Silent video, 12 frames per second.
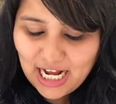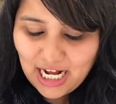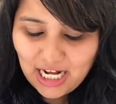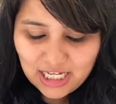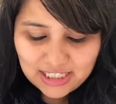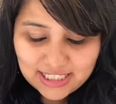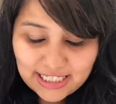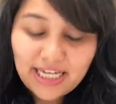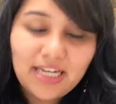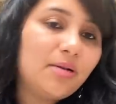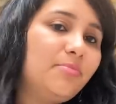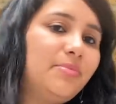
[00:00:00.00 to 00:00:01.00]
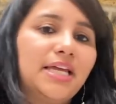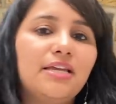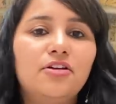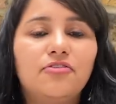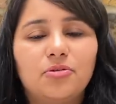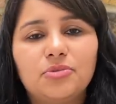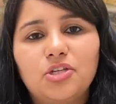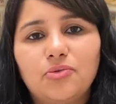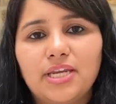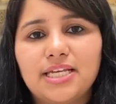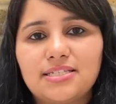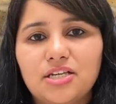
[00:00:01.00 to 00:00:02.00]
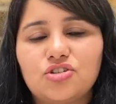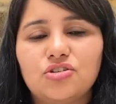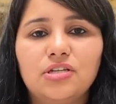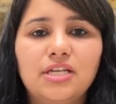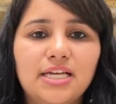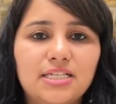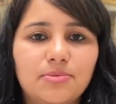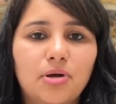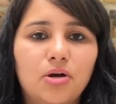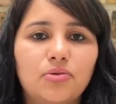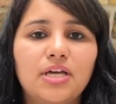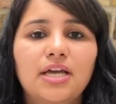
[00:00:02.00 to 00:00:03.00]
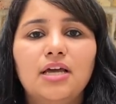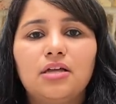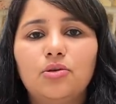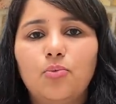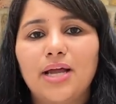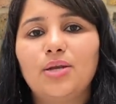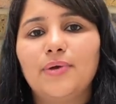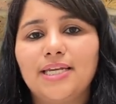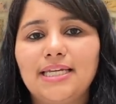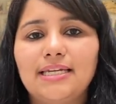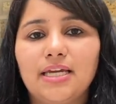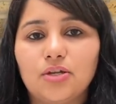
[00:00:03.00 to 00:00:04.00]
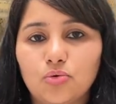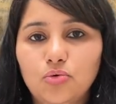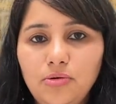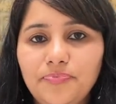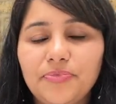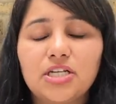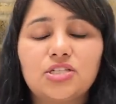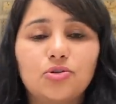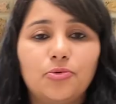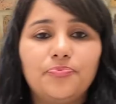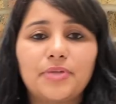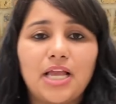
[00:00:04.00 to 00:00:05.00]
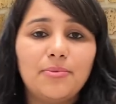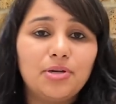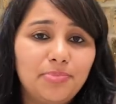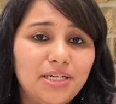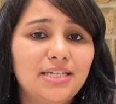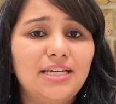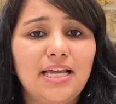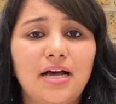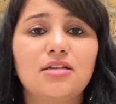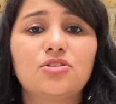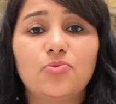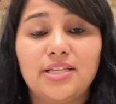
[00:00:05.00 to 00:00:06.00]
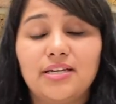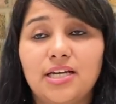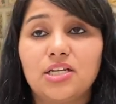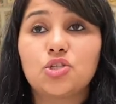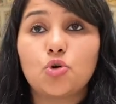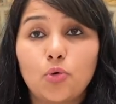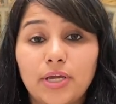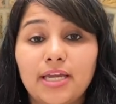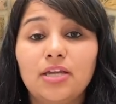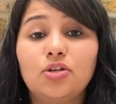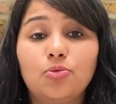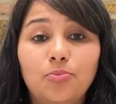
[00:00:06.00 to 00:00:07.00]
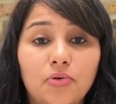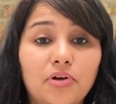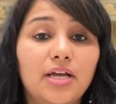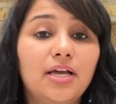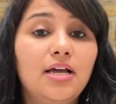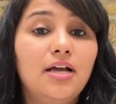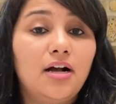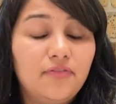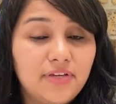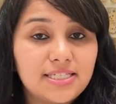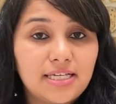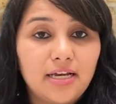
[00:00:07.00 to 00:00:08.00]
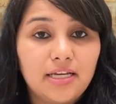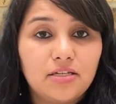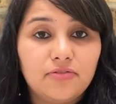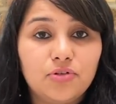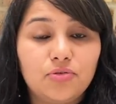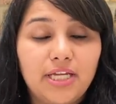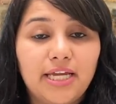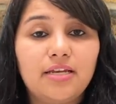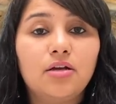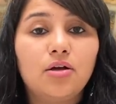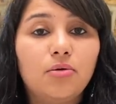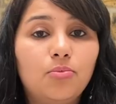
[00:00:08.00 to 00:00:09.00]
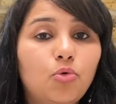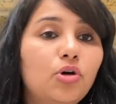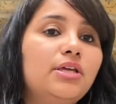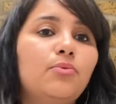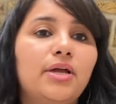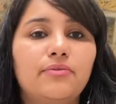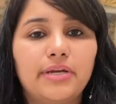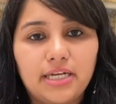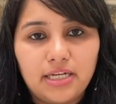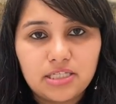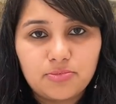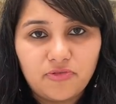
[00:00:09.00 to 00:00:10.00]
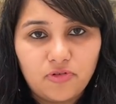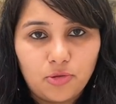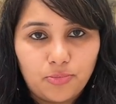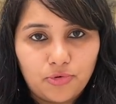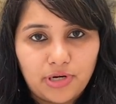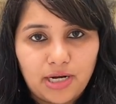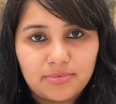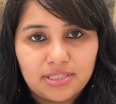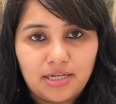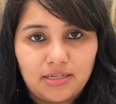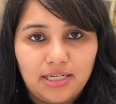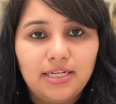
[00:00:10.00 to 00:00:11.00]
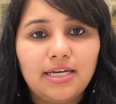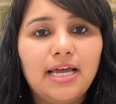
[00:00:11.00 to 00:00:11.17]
Uh, the second update from the Q and A session is about the one hundred twenty day rule. So I'm repeatedly asked whether it is okay to book a visa interview date more than one hundred twenty days before your program start date.